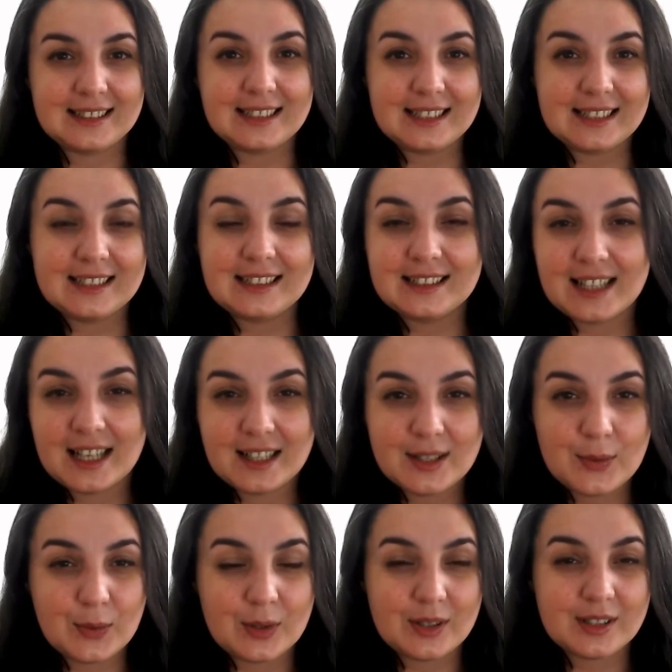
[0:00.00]
The
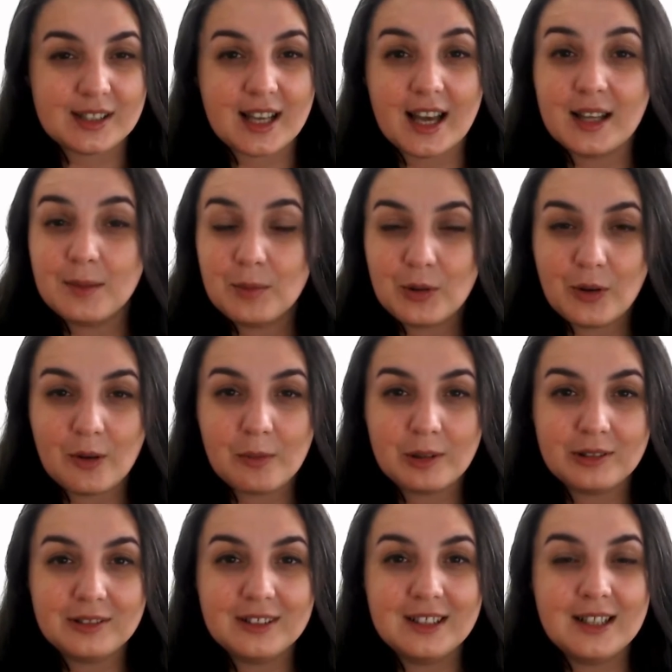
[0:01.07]
intent was
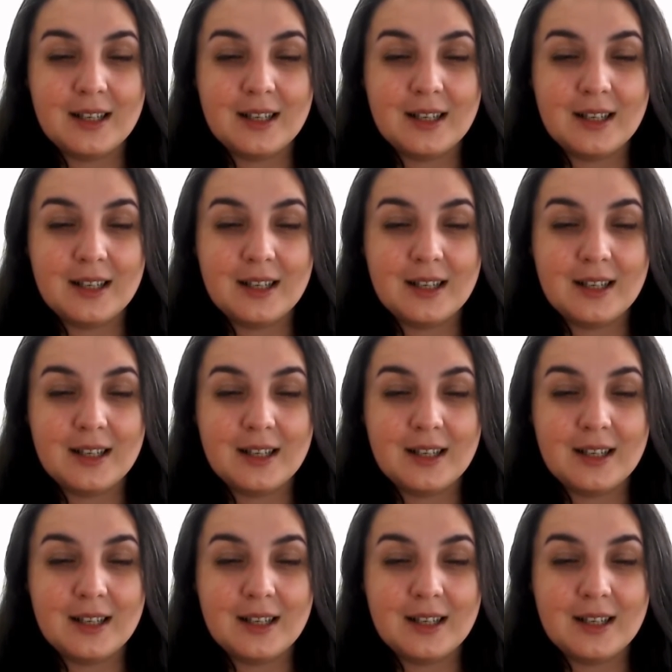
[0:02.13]
admirable,